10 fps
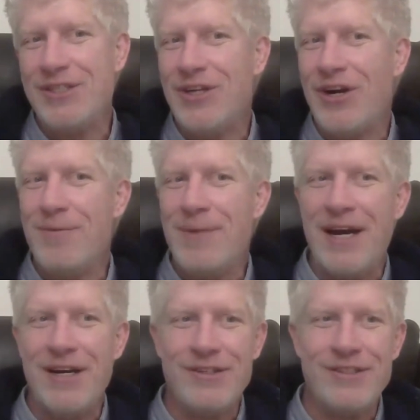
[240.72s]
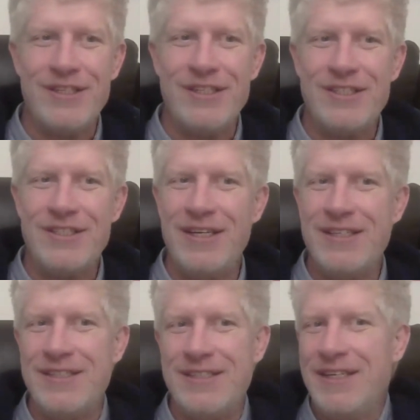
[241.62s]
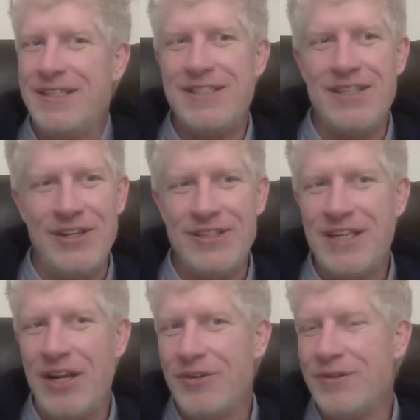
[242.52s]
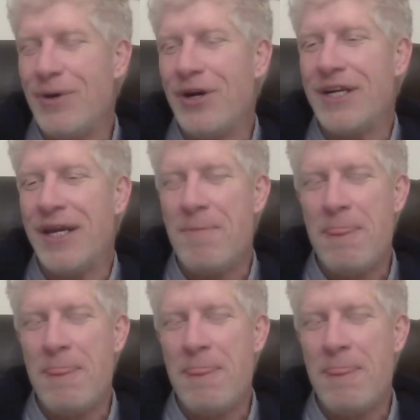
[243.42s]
Sorry, buyers. It's still a seller's market.